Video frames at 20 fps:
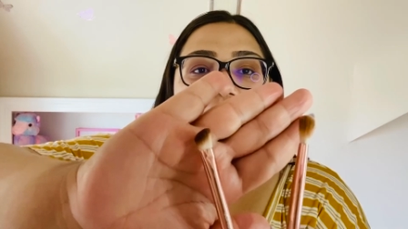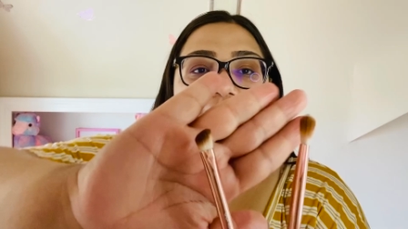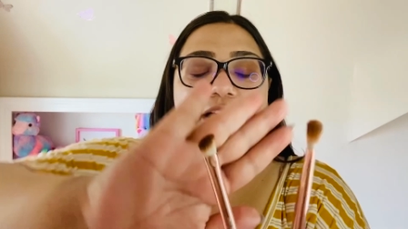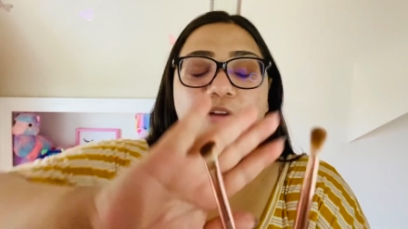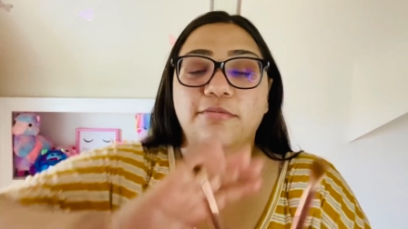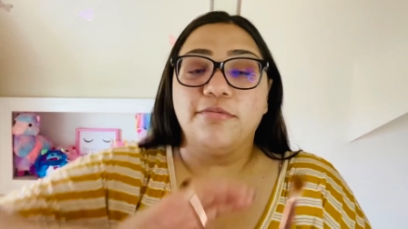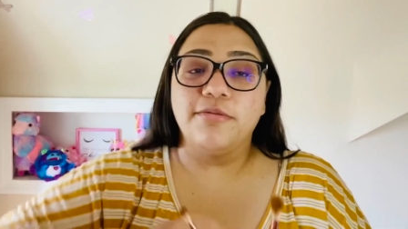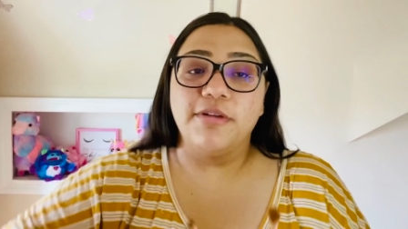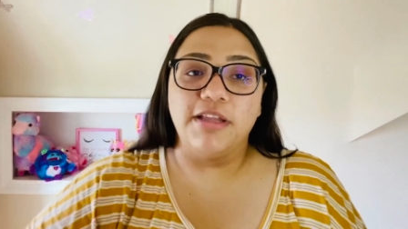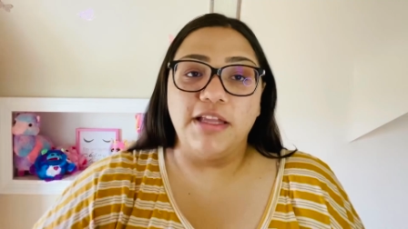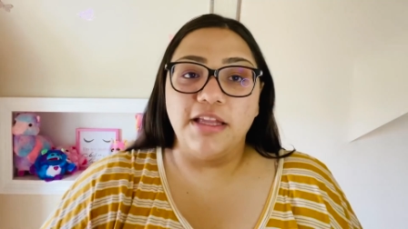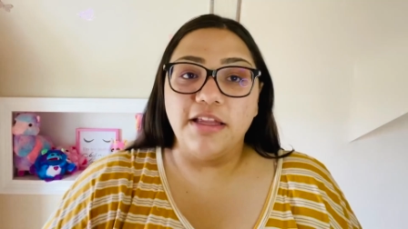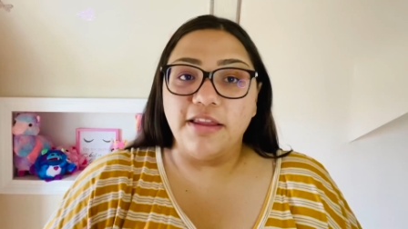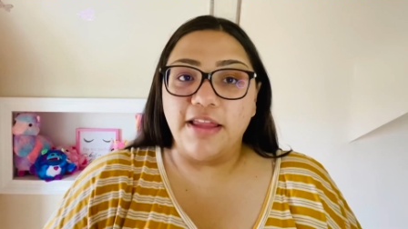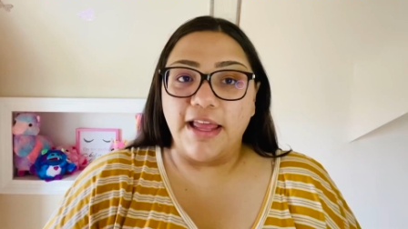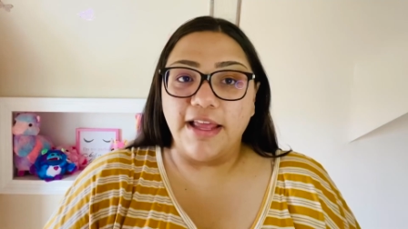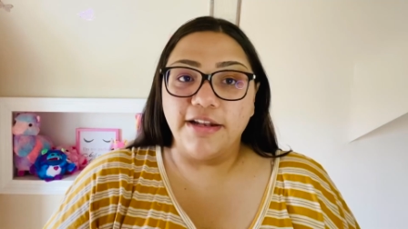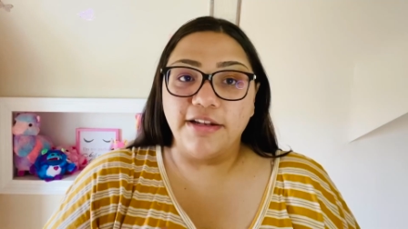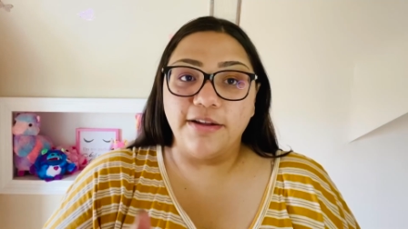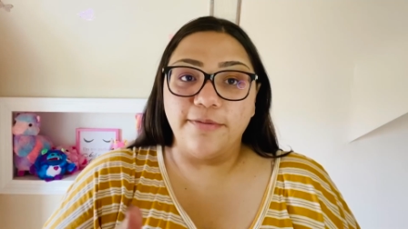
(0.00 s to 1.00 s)
I really
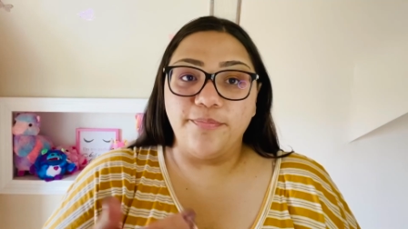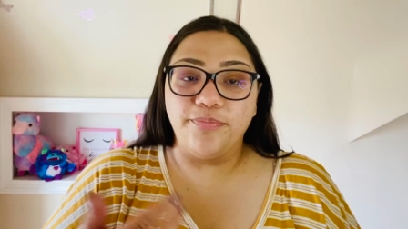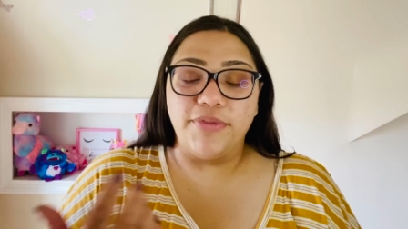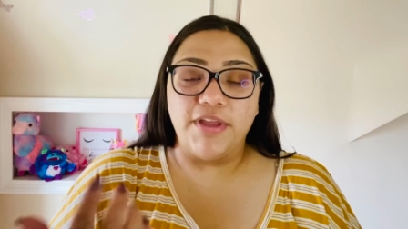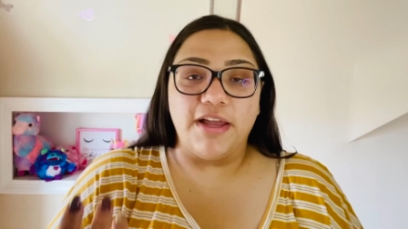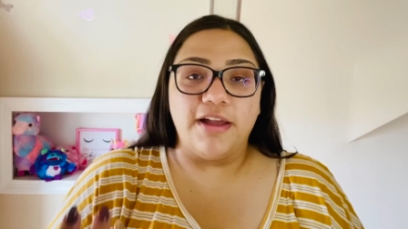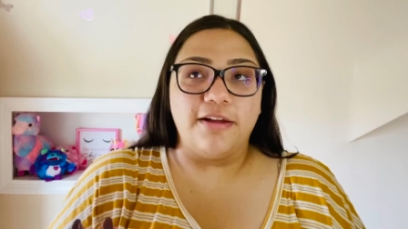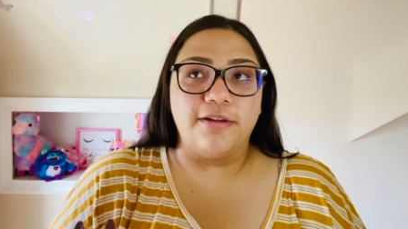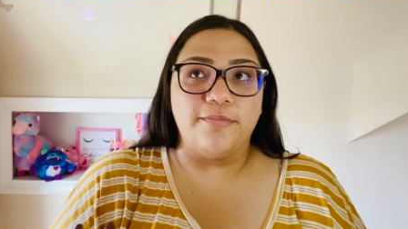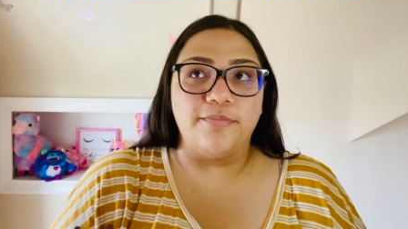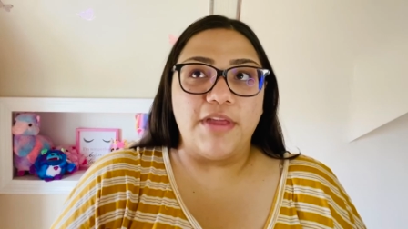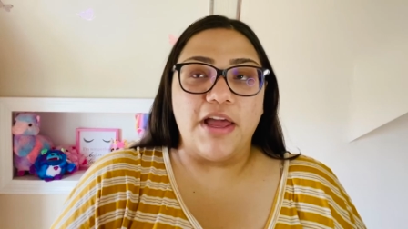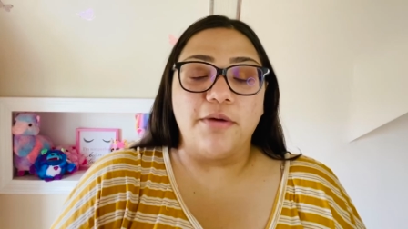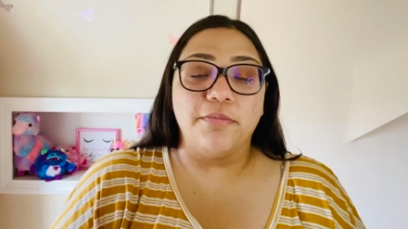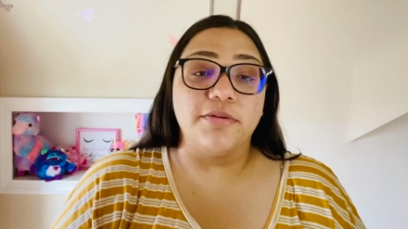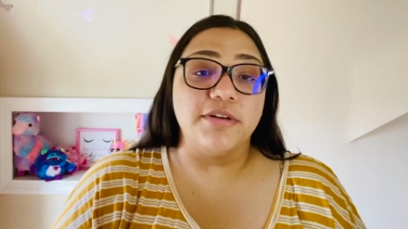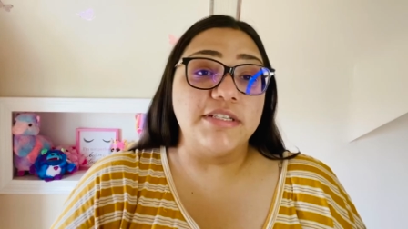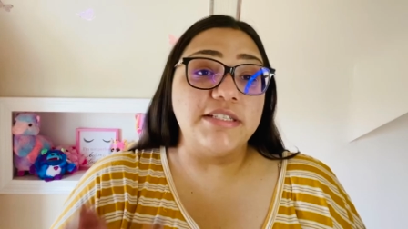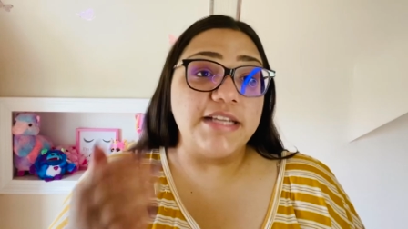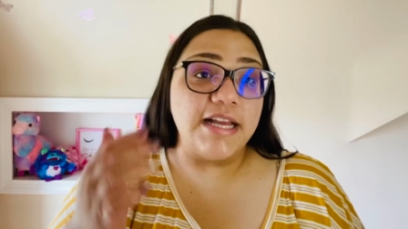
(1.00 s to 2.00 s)
liked how
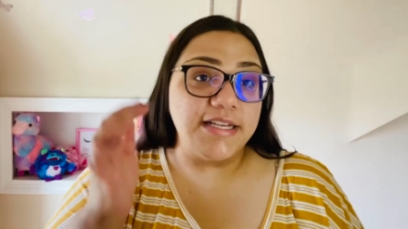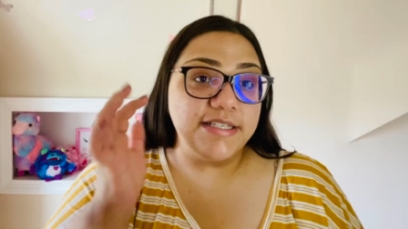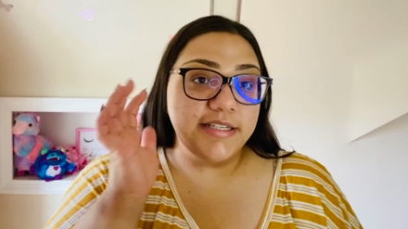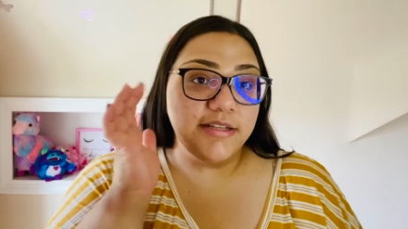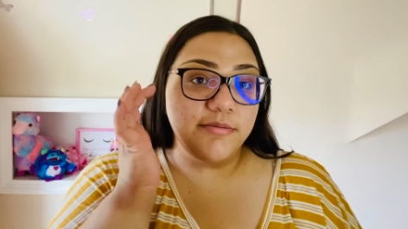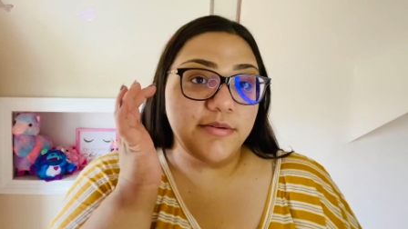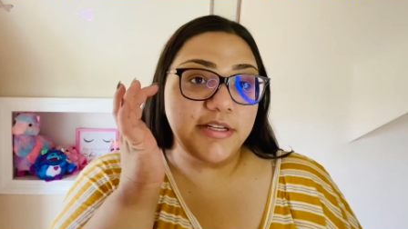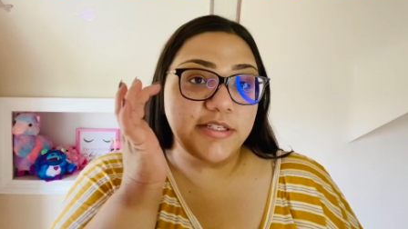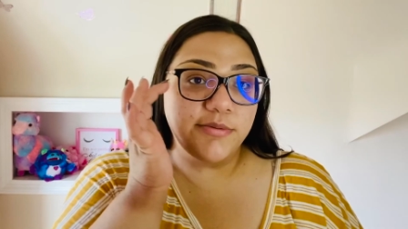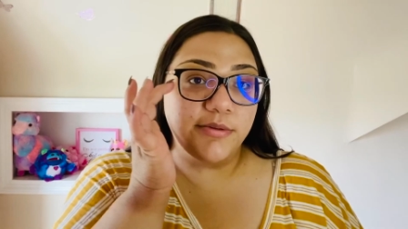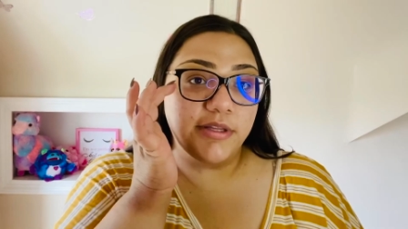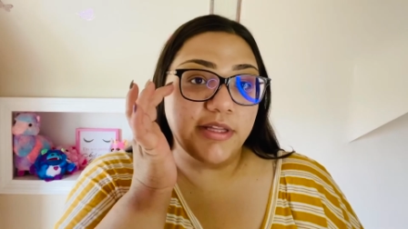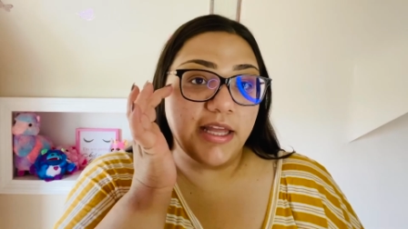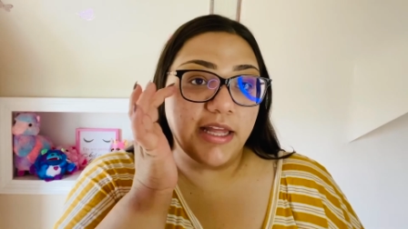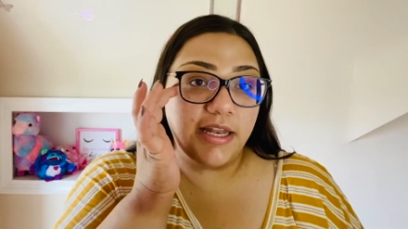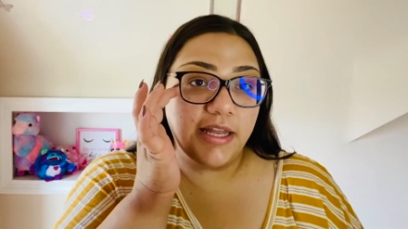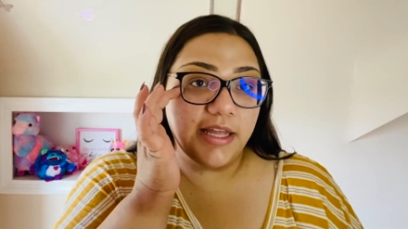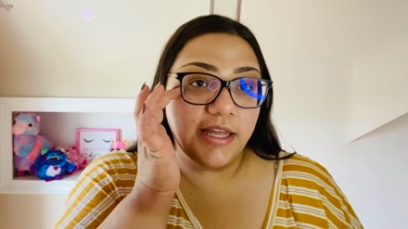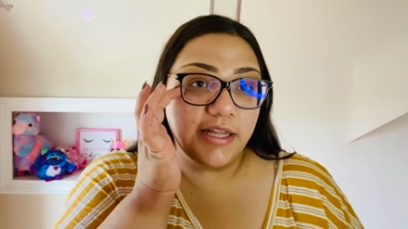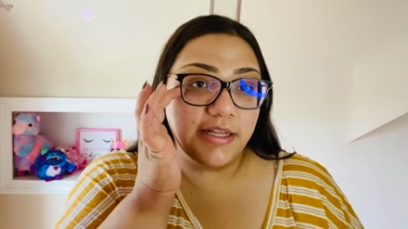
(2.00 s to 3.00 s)
precise it was with
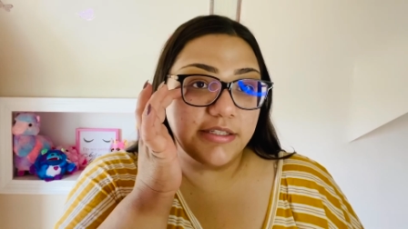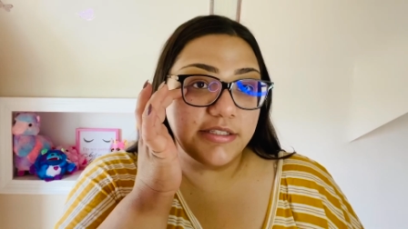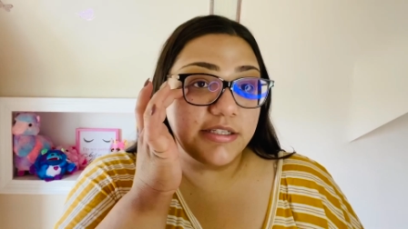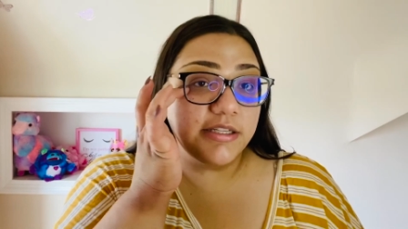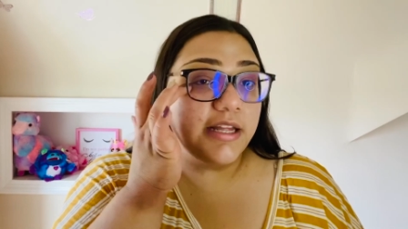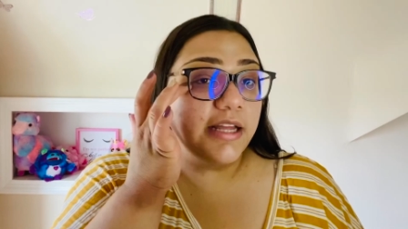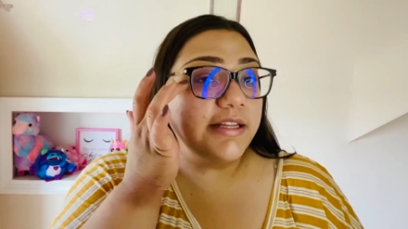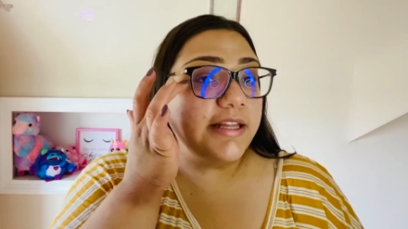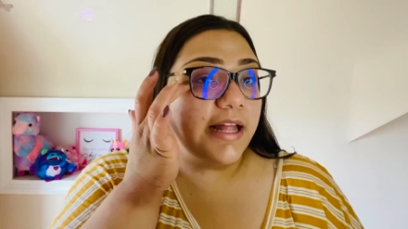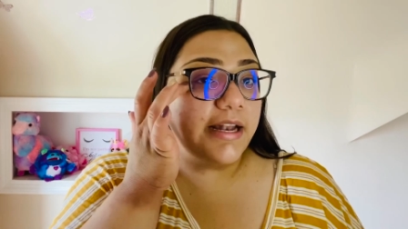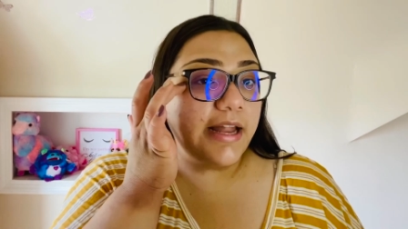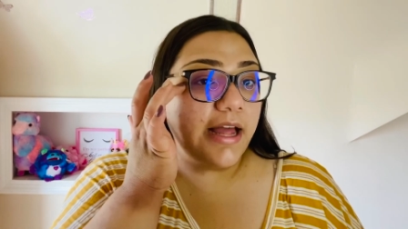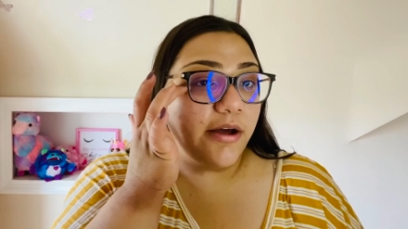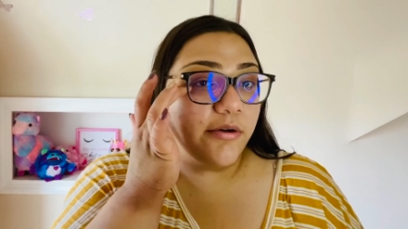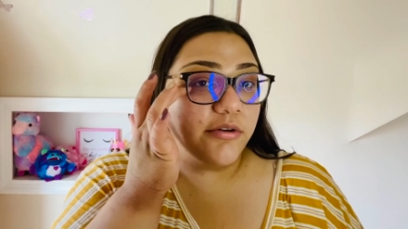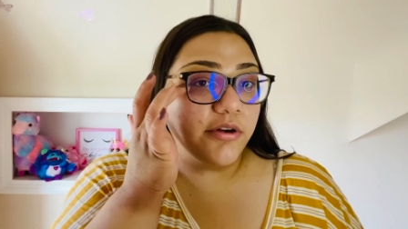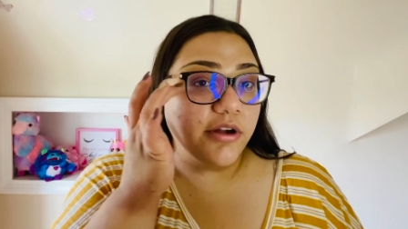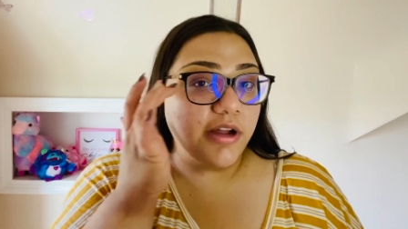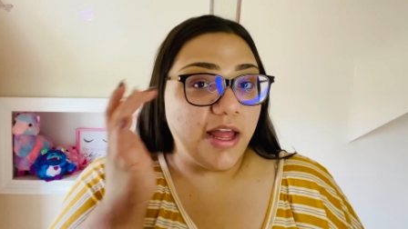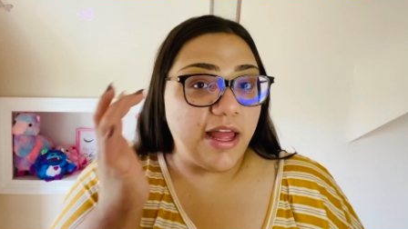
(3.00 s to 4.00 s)
getting into like that
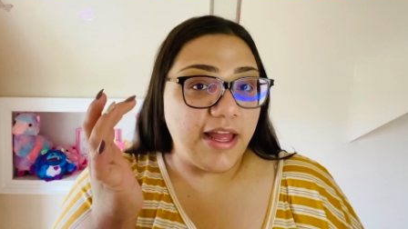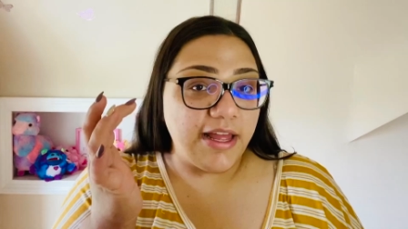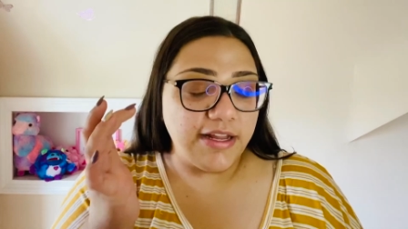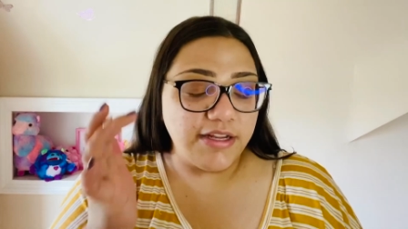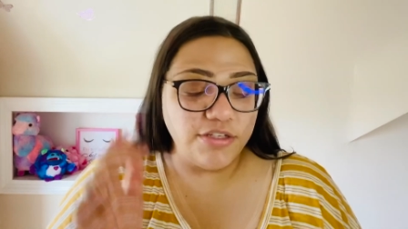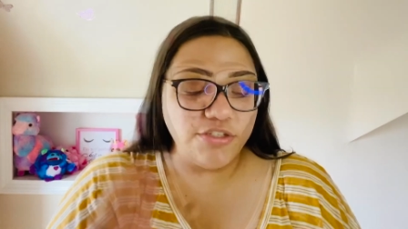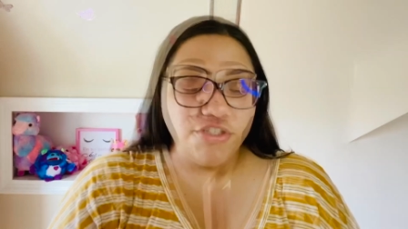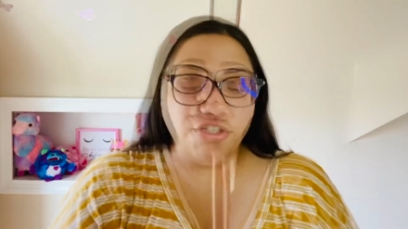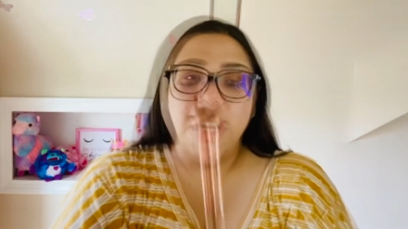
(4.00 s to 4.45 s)
outer edge.